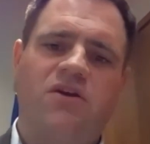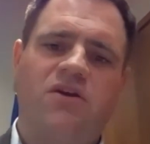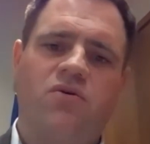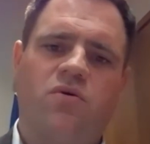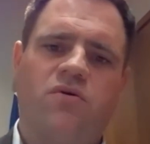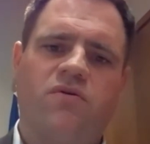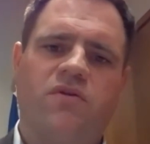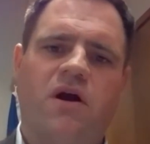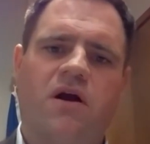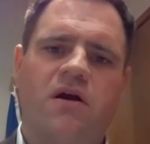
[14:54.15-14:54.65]

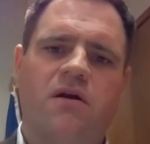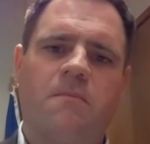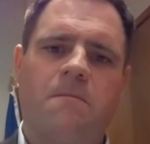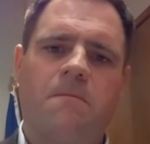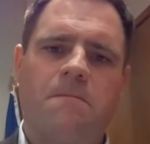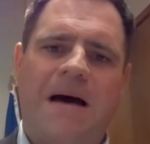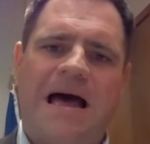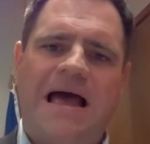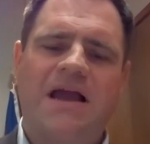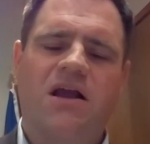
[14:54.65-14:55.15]
Northern Ireland
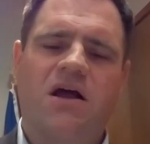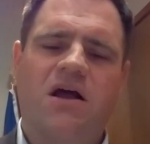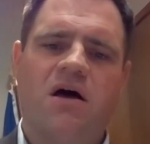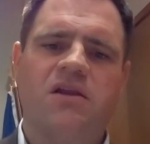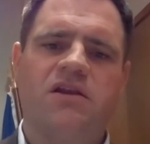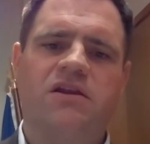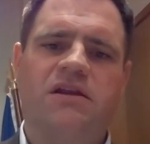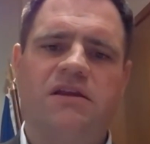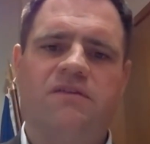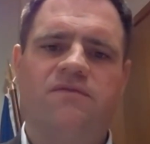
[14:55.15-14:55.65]
back on
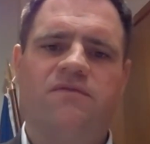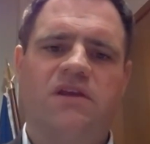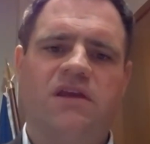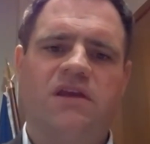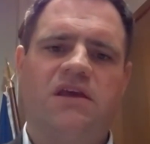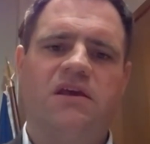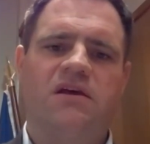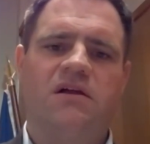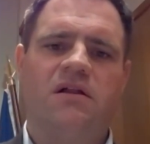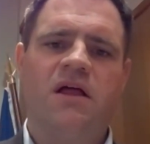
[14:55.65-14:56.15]
an even
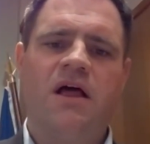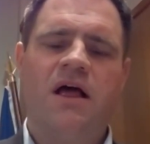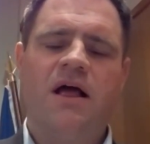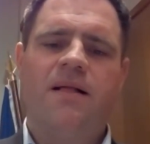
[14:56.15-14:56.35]
keel,